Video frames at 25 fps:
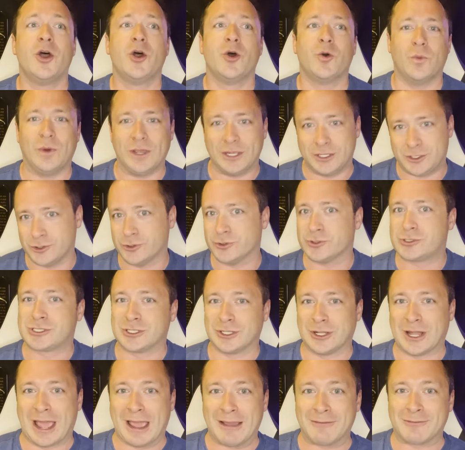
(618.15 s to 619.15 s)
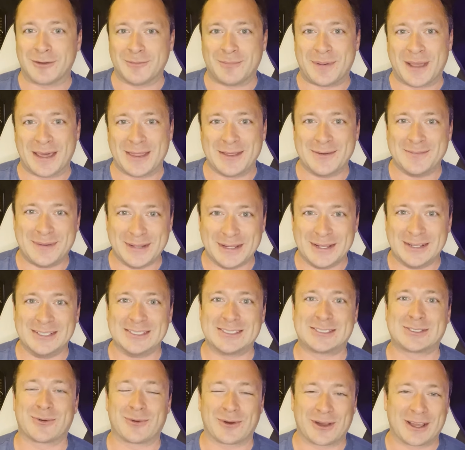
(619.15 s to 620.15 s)
we do still have to pay the
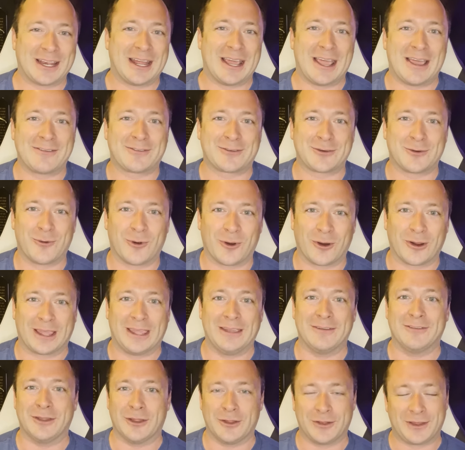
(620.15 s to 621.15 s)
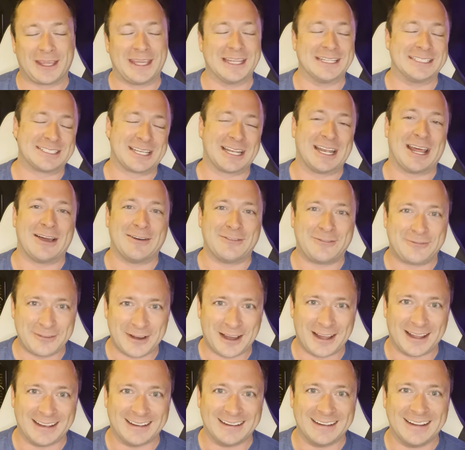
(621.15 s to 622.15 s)
bills, so we're going to have to work even though the kids can have
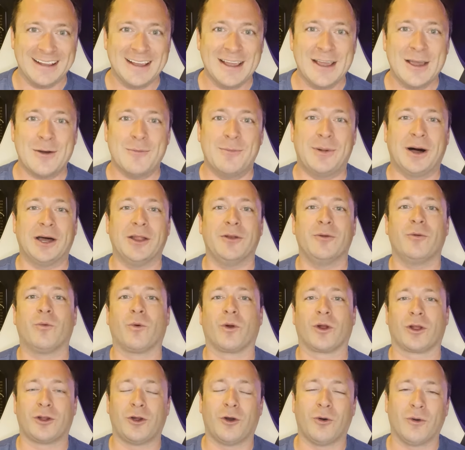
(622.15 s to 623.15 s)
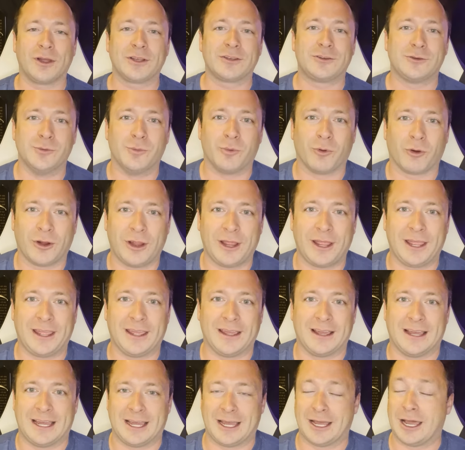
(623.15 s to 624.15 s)
fun. But we're going to bring
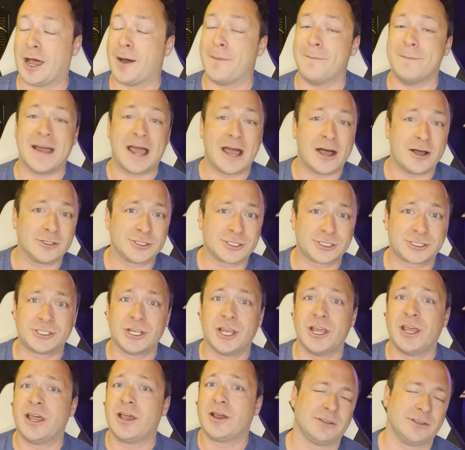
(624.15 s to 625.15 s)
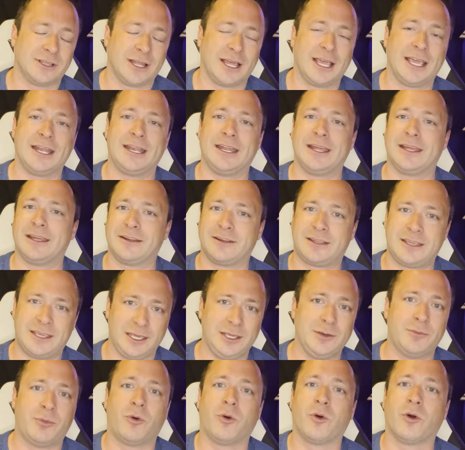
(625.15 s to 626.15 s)
a mouse, lighting,
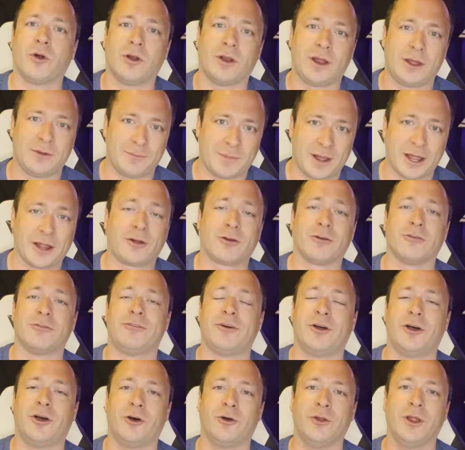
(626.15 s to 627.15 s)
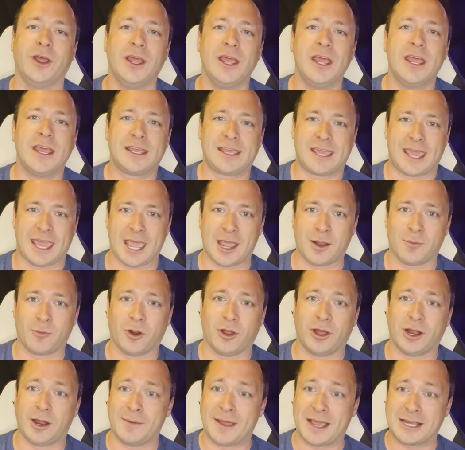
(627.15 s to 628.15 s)
keyboard, microphone,
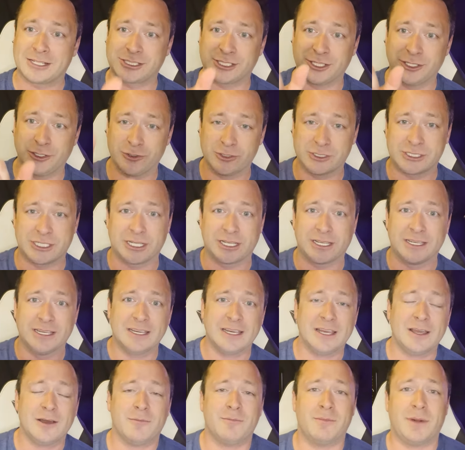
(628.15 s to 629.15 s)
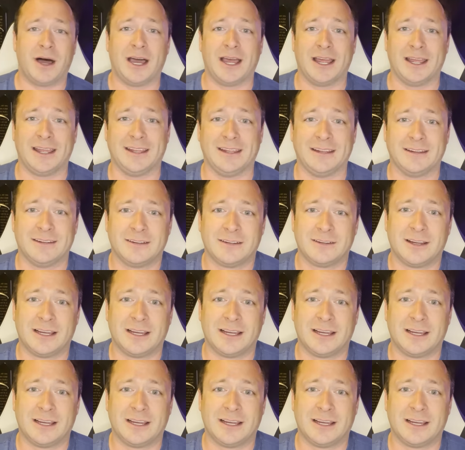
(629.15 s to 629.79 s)
camera, and I'm actually using my